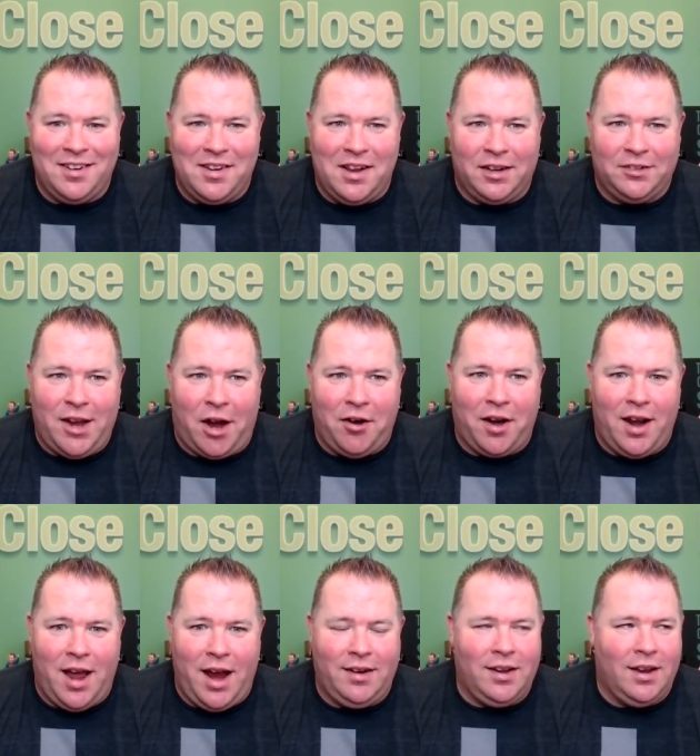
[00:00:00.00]
on Saturday
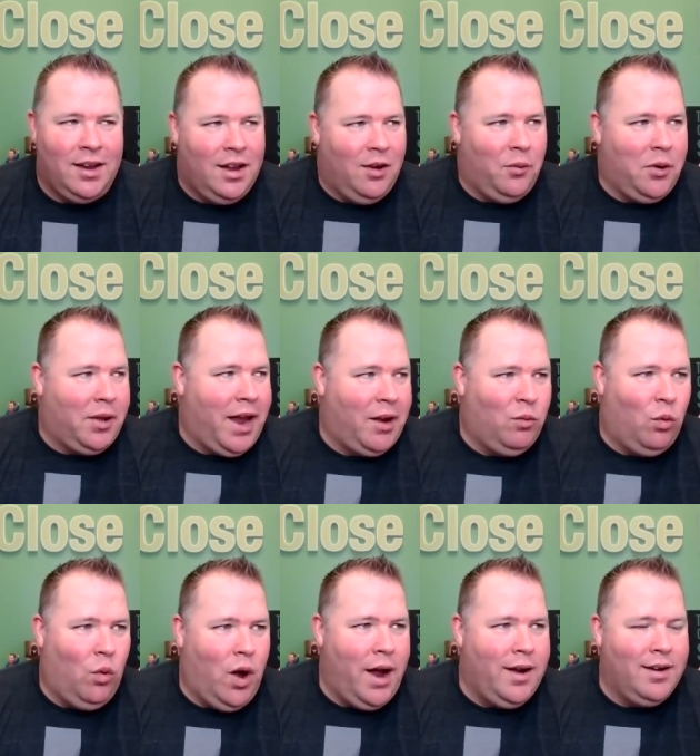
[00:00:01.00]
night. We only had
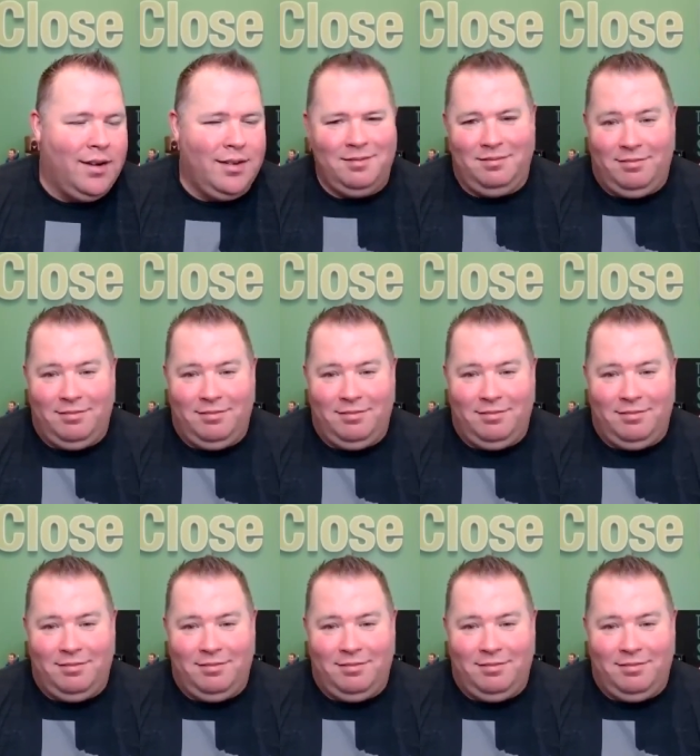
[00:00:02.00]
one